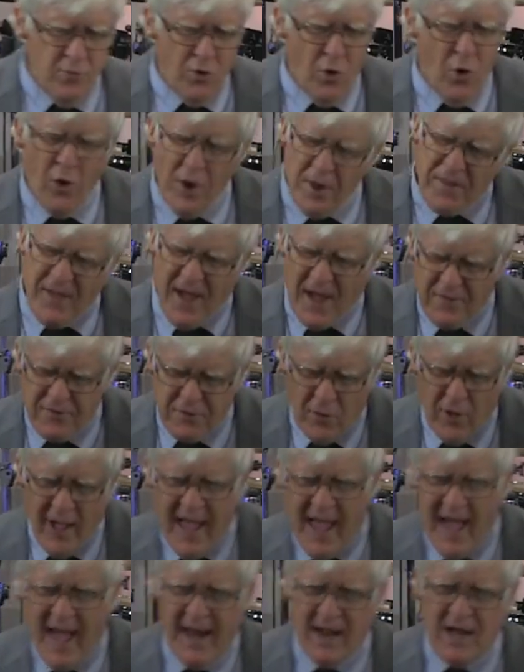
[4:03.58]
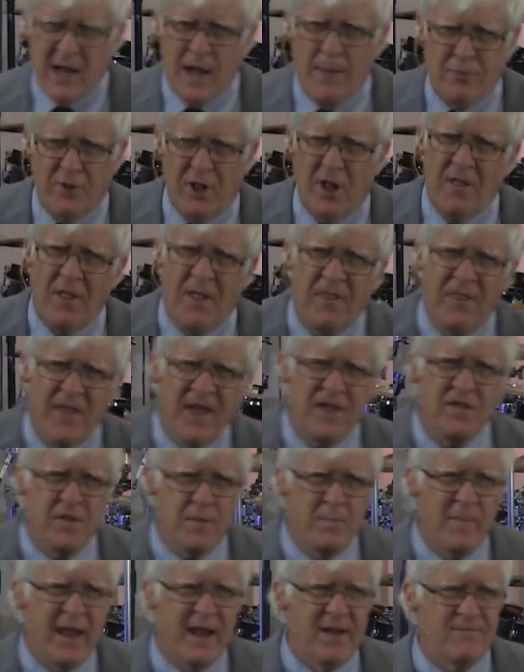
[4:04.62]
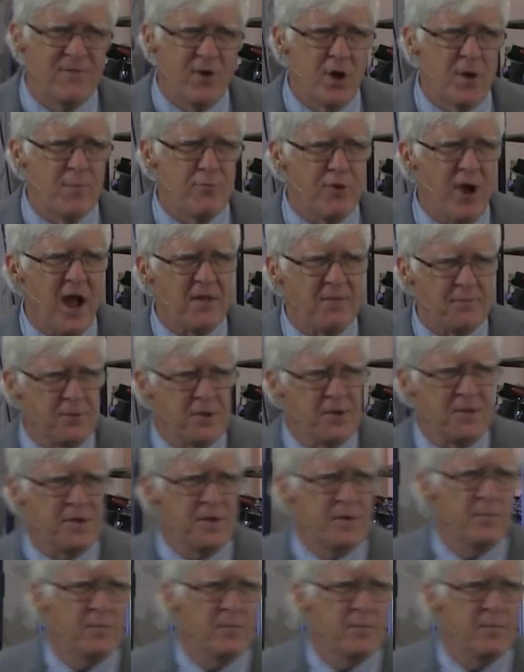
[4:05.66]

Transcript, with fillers: Corinth also had a couple other things that made it very prosperous